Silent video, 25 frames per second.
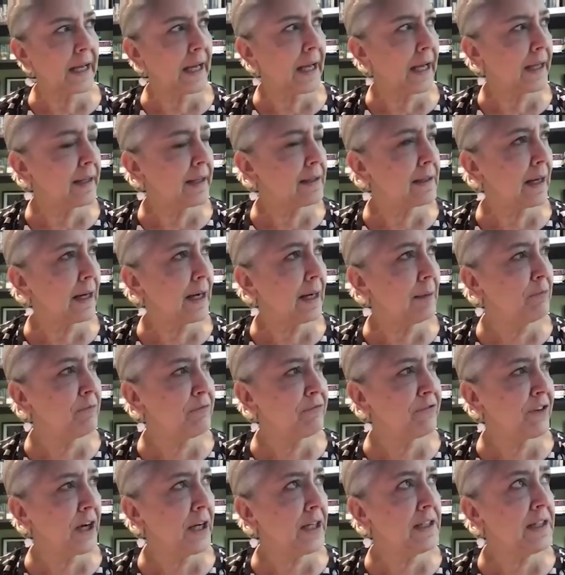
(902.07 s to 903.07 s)
And I'm
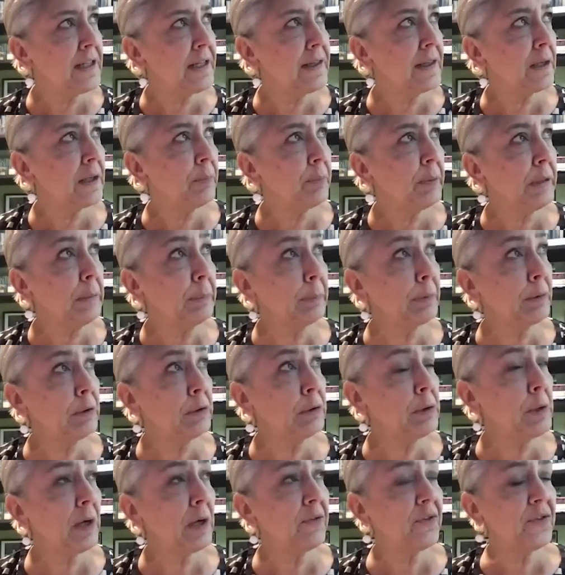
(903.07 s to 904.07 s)
finding that people who
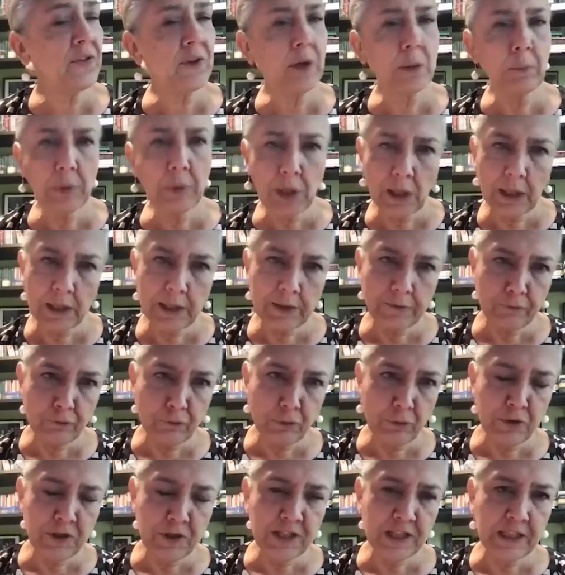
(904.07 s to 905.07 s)
have some kind of
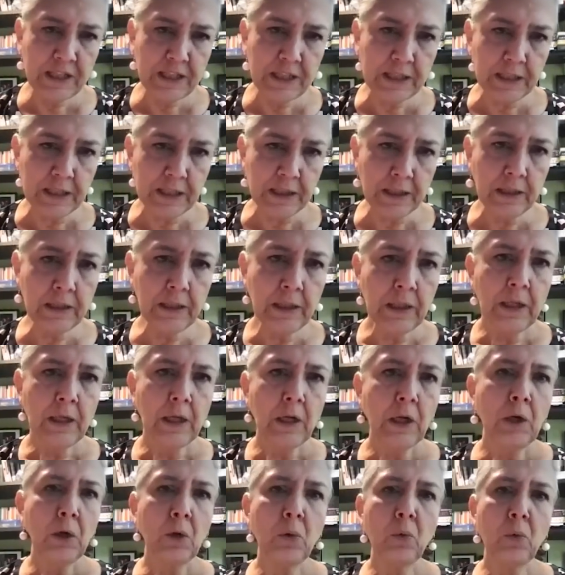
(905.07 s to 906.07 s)
routine,
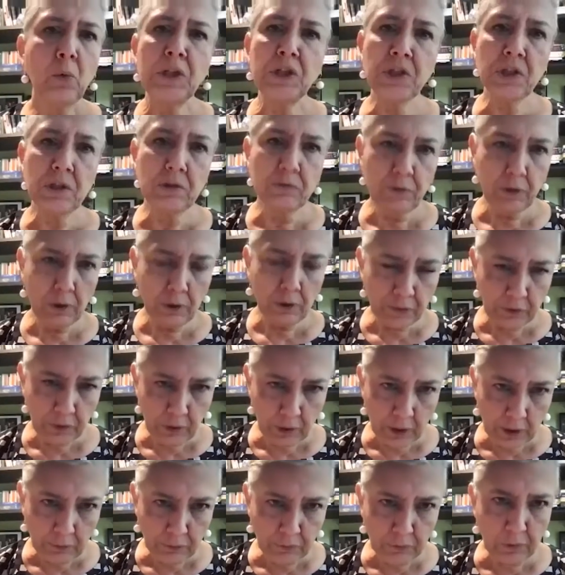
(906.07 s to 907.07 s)
which involves
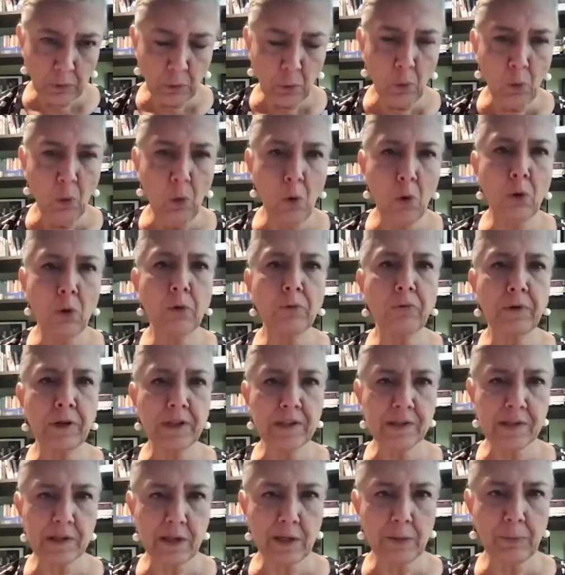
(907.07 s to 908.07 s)
going for a walk, for
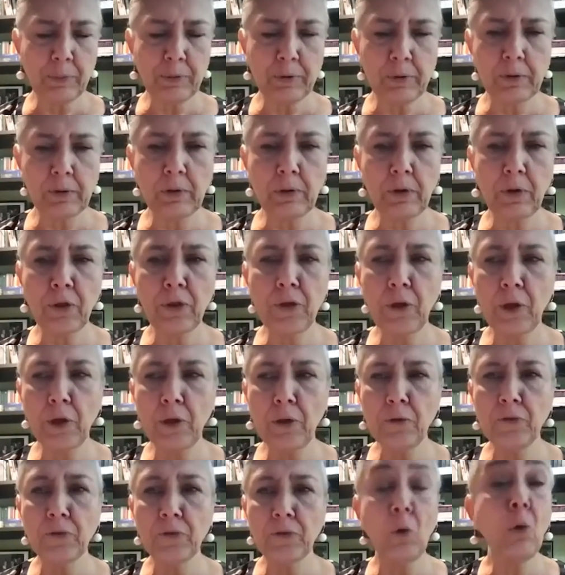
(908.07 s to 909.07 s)
example,
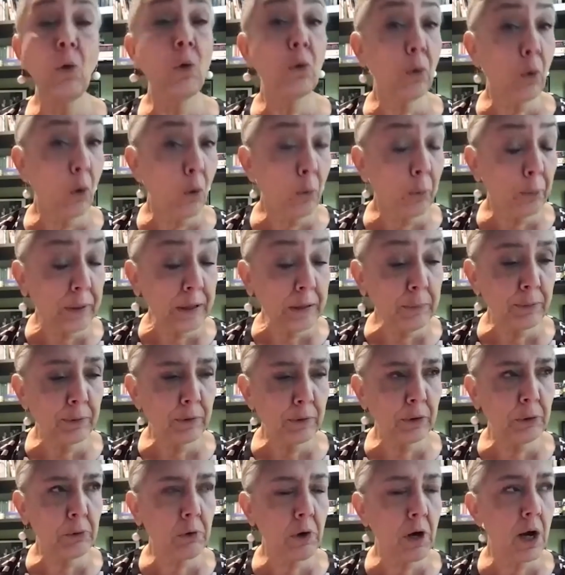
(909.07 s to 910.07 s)
those or, or people
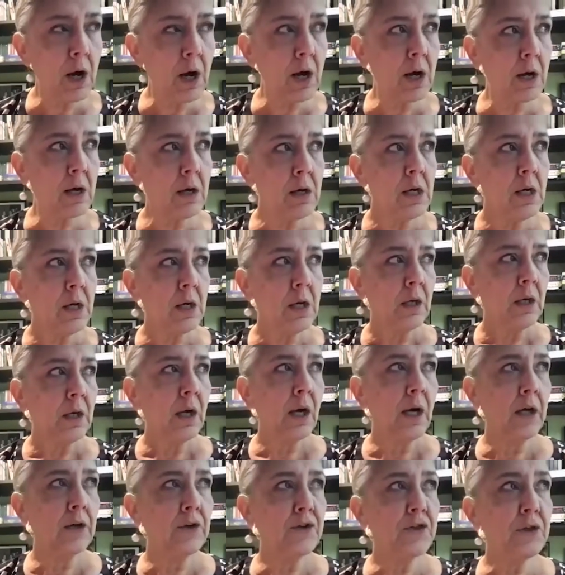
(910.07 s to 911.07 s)
who are
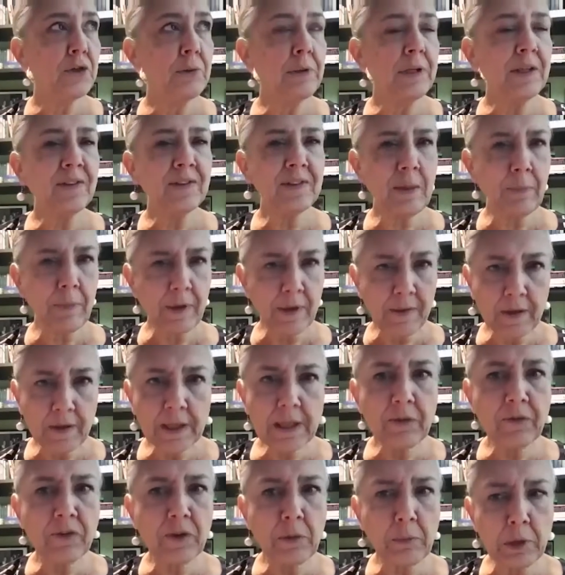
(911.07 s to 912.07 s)
uh, doing something that
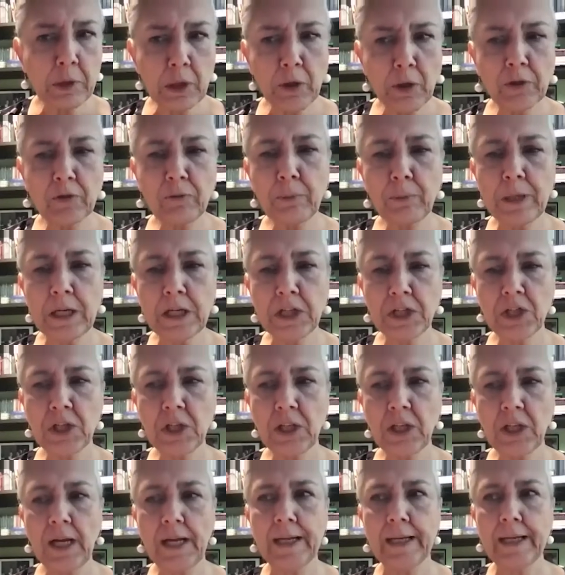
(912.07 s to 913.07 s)
gives them a lot of pleasure,
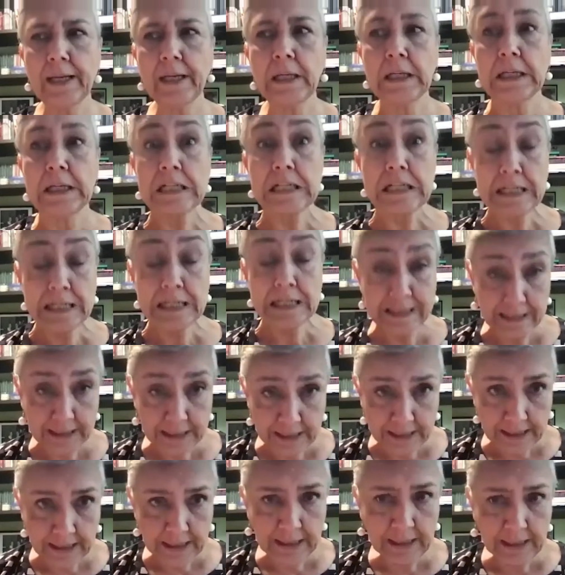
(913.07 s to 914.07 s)
like
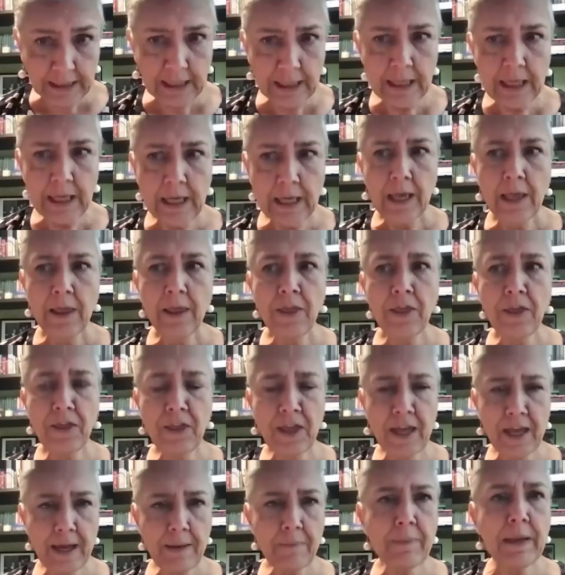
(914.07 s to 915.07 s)
gardening, mm.
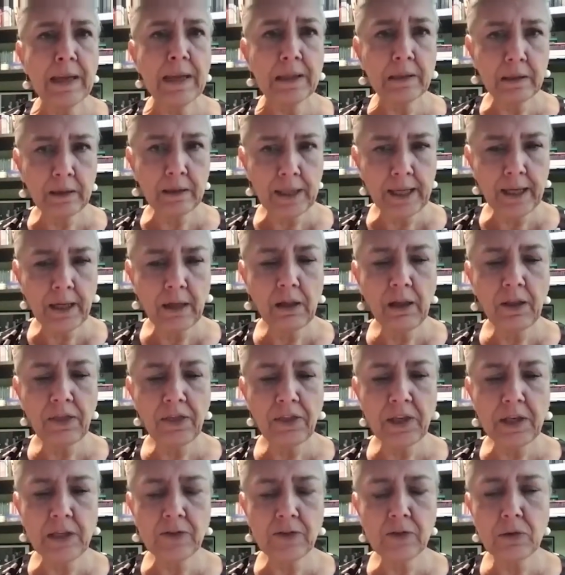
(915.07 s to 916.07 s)
their mental health
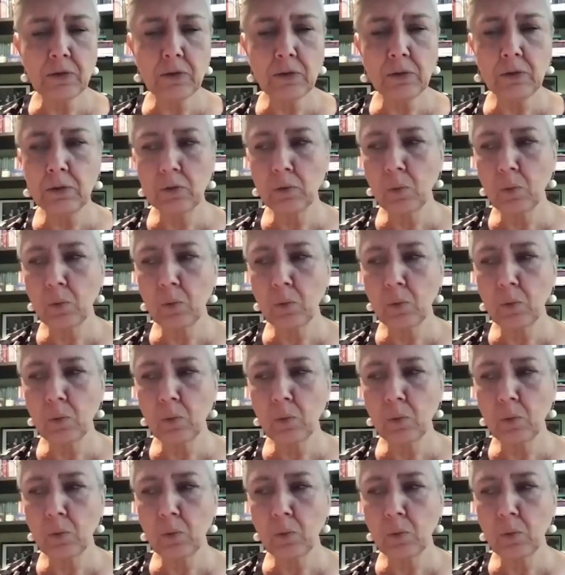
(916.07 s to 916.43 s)
is good.